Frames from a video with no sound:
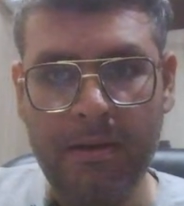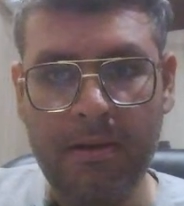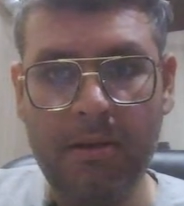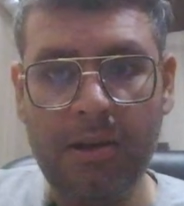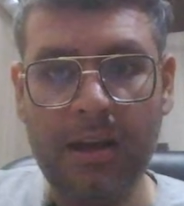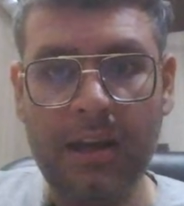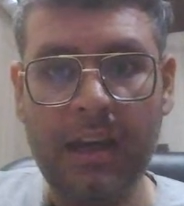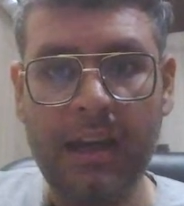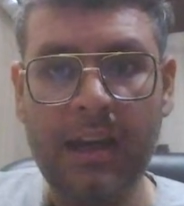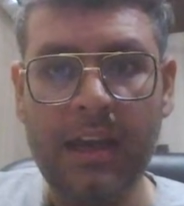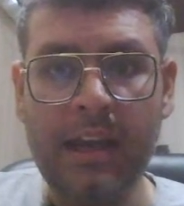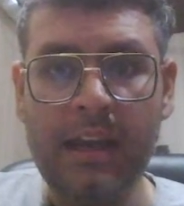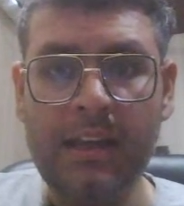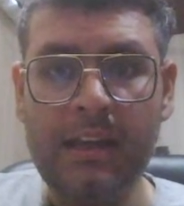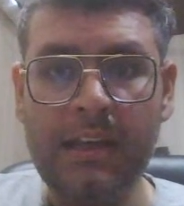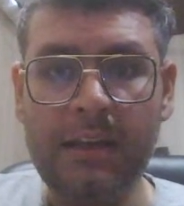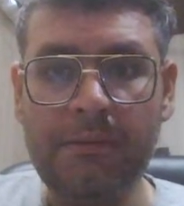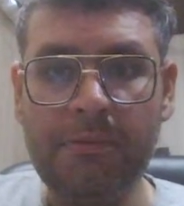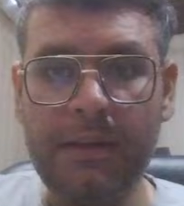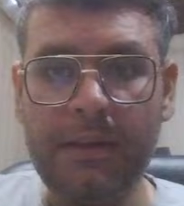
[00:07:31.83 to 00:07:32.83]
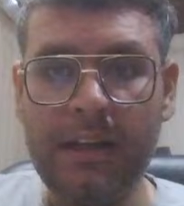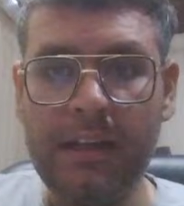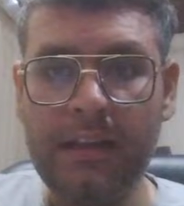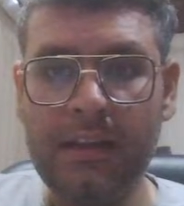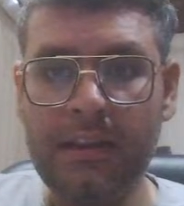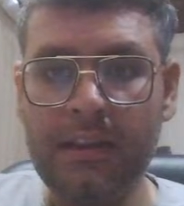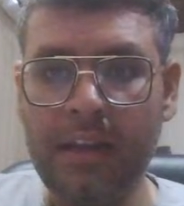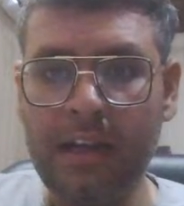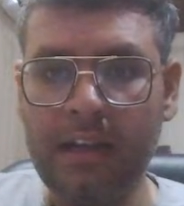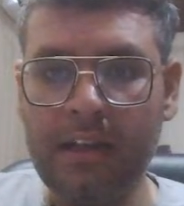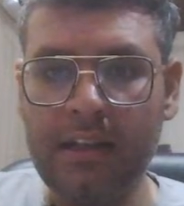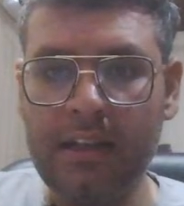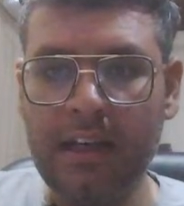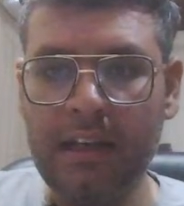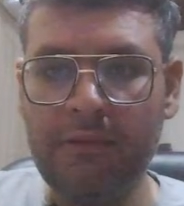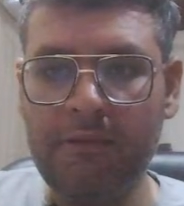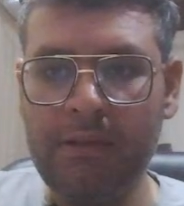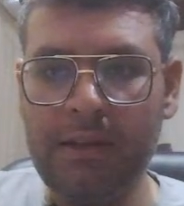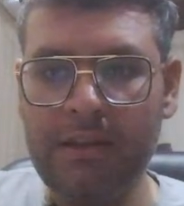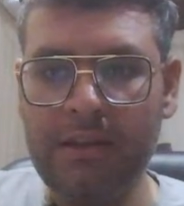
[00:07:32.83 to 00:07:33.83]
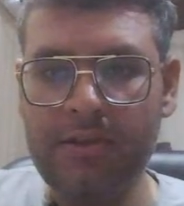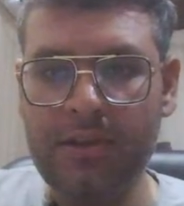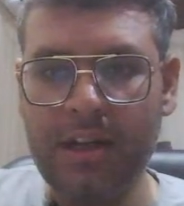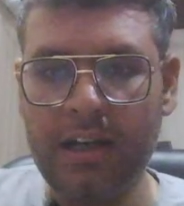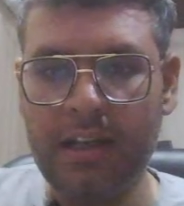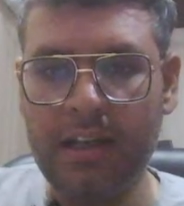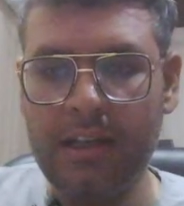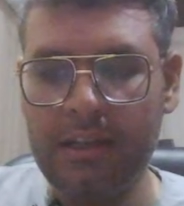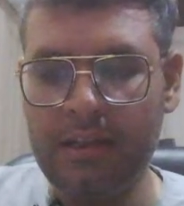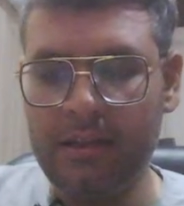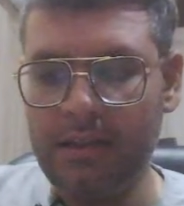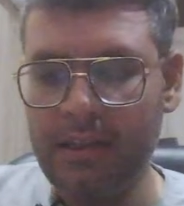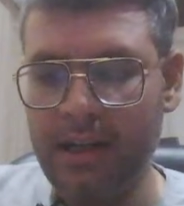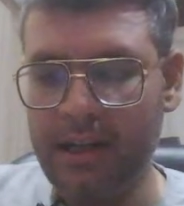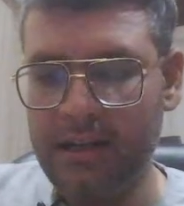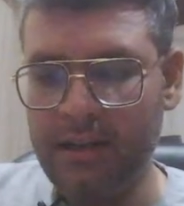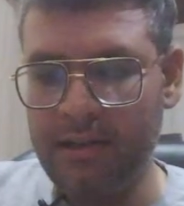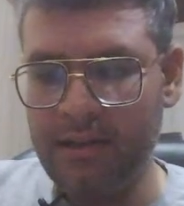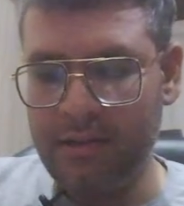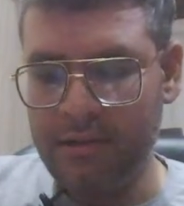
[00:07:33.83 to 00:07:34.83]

Okay, if kill, the king will stuck in center.